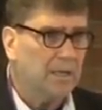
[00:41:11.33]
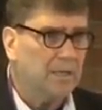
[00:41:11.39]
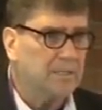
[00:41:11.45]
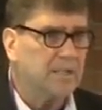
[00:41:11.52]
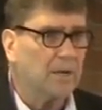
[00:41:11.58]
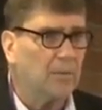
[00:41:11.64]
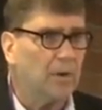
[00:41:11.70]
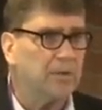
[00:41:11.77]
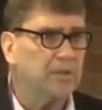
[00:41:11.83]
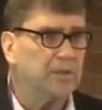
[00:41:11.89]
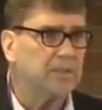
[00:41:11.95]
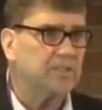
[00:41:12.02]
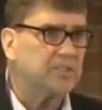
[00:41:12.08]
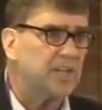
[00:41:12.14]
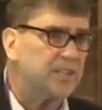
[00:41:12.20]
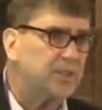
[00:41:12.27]
It's like, well, you
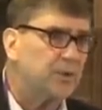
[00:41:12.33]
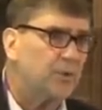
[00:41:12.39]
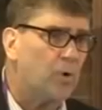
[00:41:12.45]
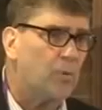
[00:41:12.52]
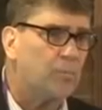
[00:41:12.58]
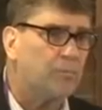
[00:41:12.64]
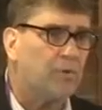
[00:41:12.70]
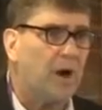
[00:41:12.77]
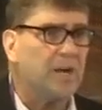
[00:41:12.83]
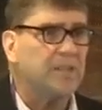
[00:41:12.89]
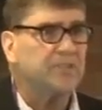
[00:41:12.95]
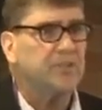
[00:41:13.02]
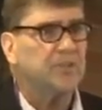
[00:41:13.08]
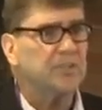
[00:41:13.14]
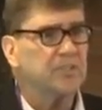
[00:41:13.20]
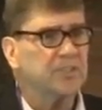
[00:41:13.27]
can set your own
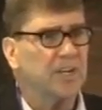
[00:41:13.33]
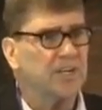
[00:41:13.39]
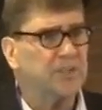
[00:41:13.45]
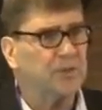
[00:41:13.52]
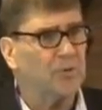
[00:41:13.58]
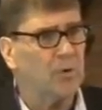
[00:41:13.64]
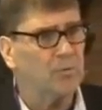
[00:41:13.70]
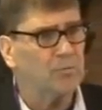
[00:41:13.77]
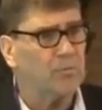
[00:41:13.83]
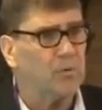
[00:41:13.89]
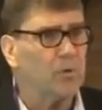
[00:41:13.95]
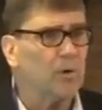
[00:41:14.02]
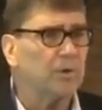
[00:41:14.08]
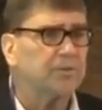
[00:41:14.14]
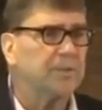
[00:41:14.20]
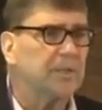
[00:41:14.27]
price. You can set your own
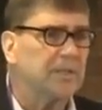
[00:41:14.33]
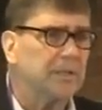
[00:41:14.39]
royalty.